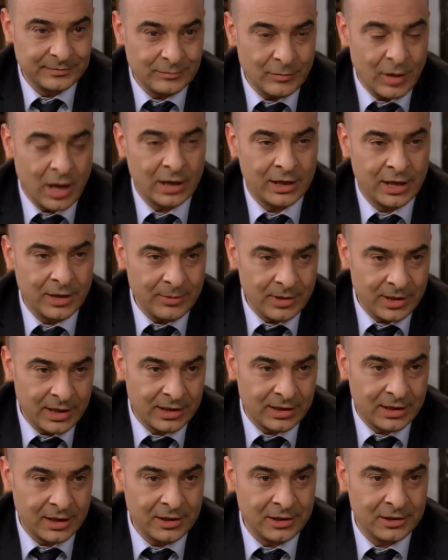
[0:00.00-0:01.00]
You'll get some
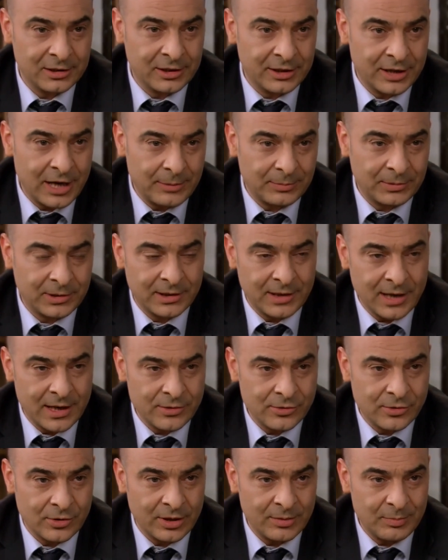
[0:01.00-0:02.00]
more when you're a
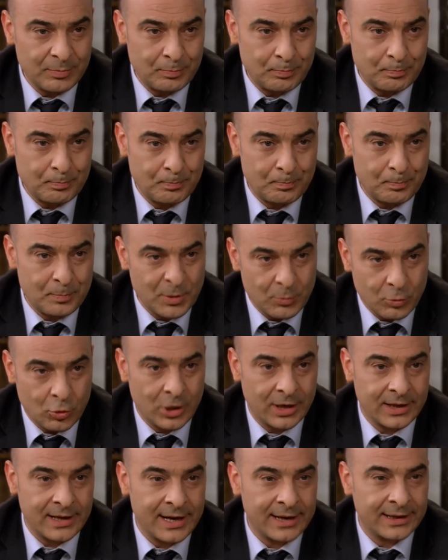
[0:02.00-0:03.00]
witness for us.
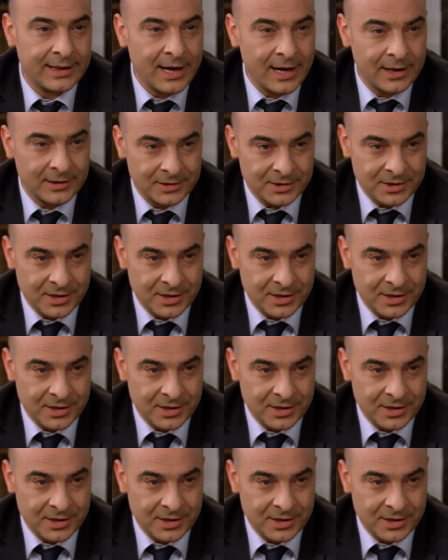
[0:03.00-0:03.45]
Because in the court of the